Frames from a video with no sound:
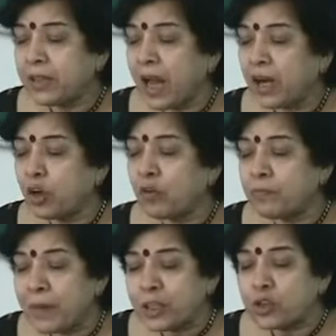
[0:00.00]
that
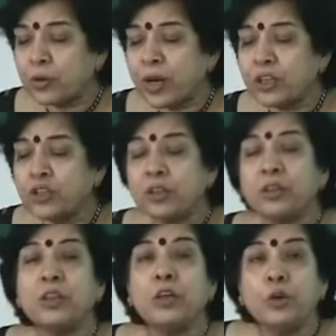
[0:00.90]
of
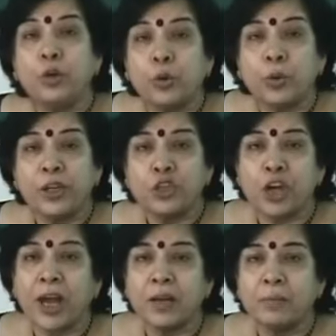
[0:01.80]
menstruation, during
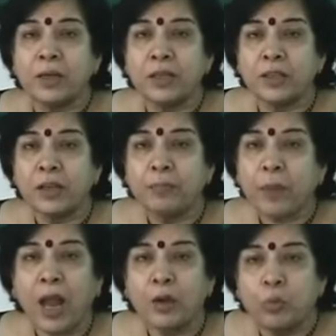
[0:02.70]
childbirth
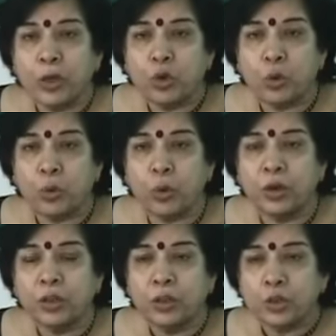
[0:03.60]
and widowhood.
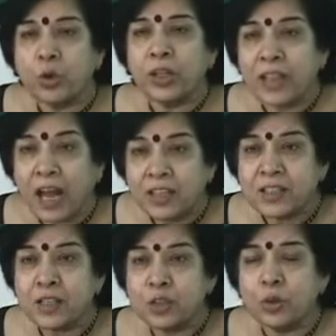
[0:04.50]
So, in that
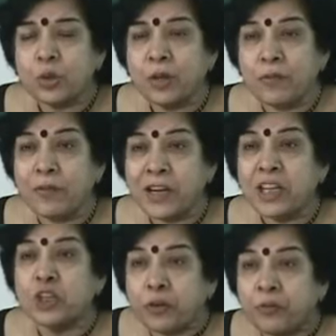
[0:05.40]
sense, you know, they were
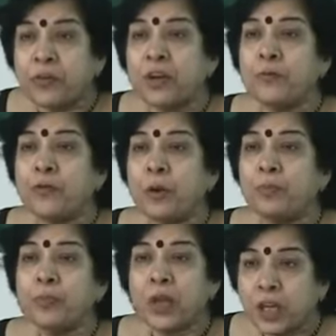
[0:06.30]
very different
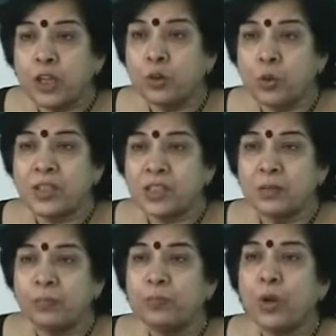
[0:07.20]
from
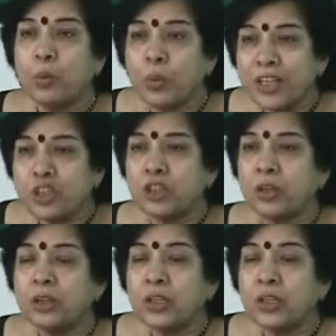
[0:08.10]
Hinduism which uh,